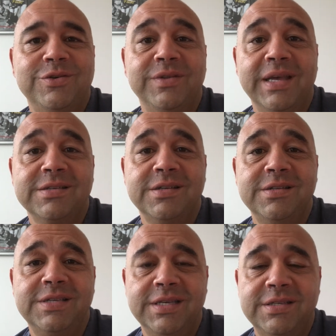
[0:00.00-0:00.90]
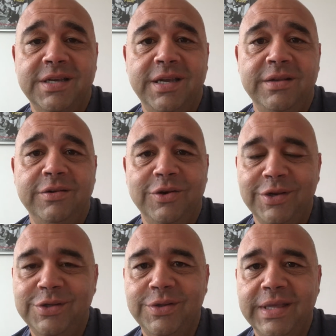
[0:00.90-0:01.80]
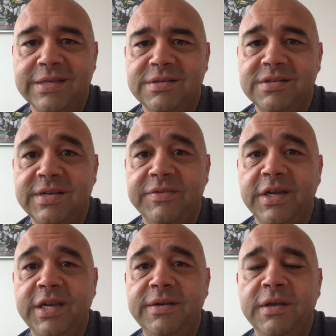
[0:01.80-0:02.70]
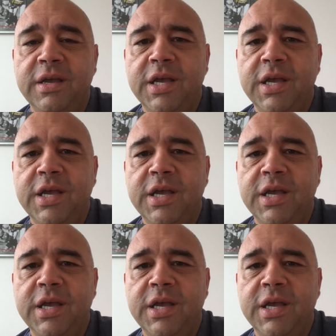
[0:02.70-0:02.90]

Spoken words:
2016 and early 2017